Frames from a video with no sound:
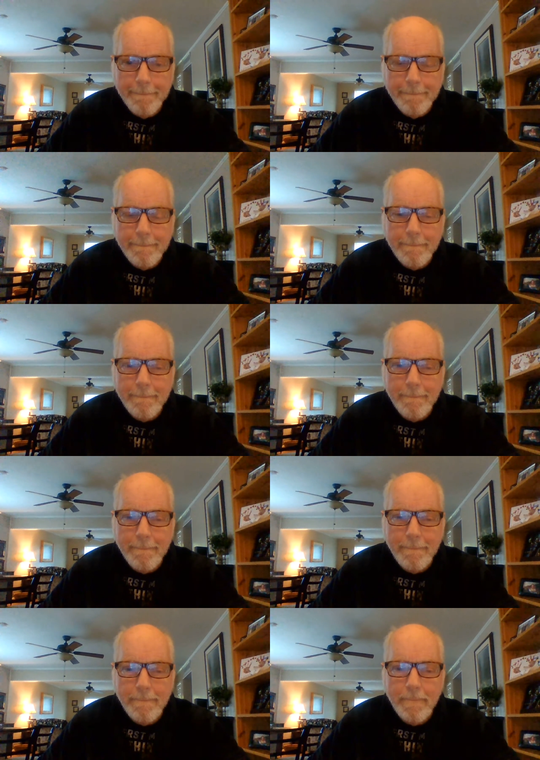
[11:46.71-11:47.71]

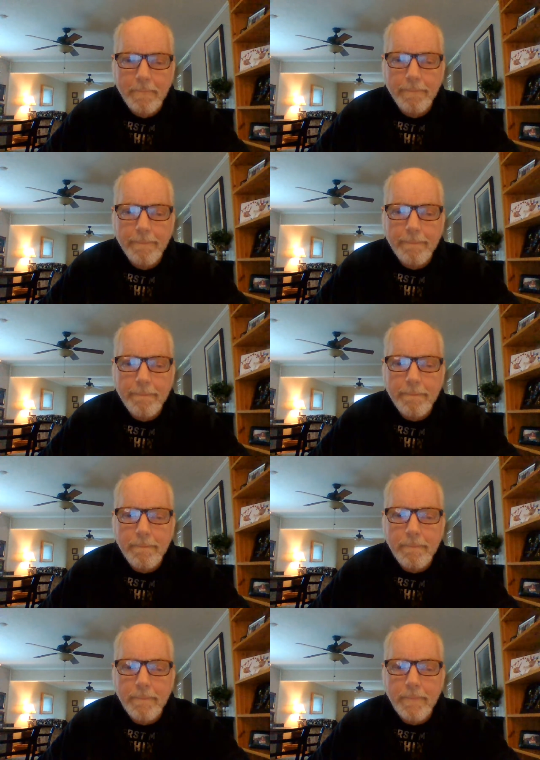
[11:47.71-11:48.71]

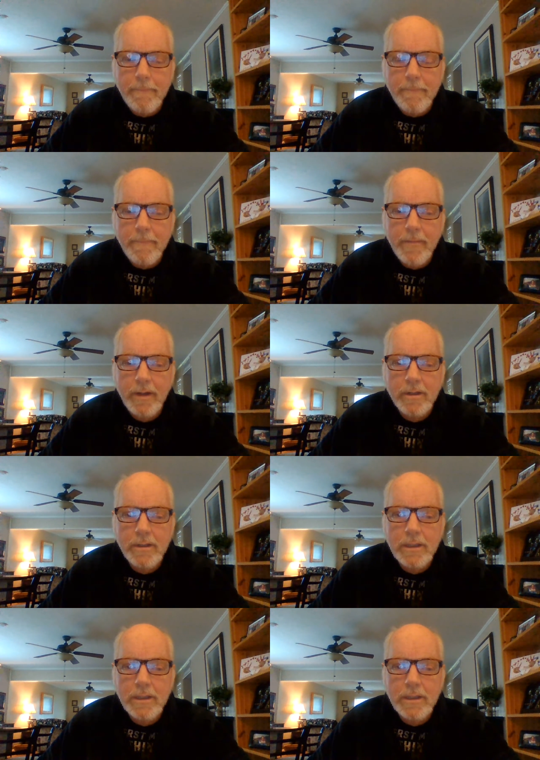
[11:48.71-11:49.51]
(silence)